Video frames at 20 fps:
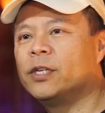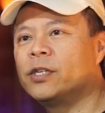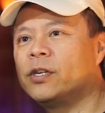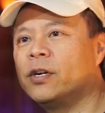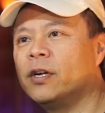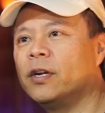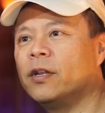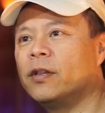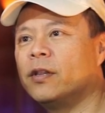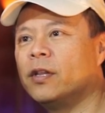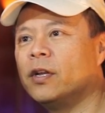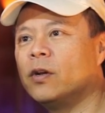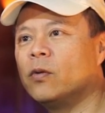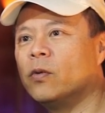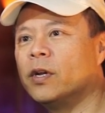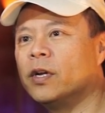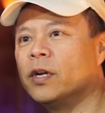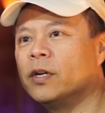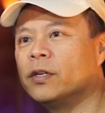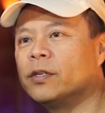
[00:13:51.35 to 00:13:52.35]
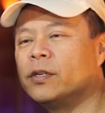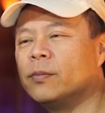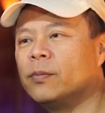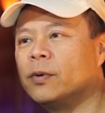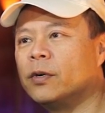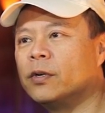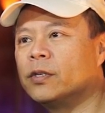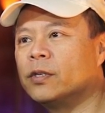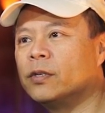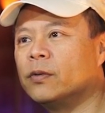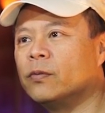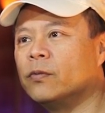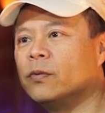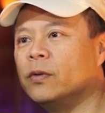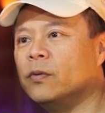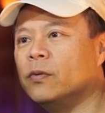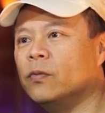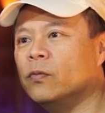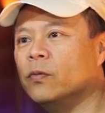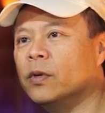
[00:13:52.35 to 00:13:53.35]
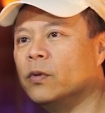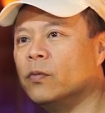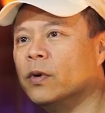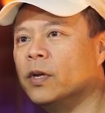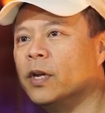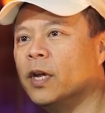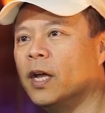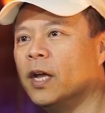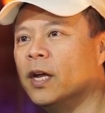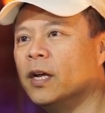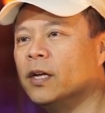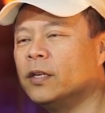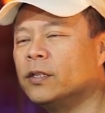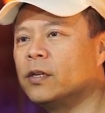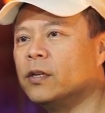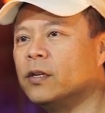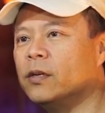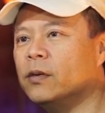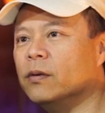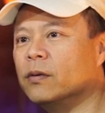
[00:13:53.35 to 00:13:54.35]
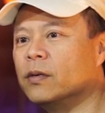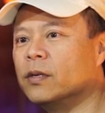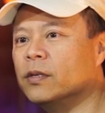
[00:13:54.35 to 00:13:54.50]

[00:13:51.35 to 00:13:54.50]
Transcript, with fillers: I'm just trying to think what else a person would, would want to ask you,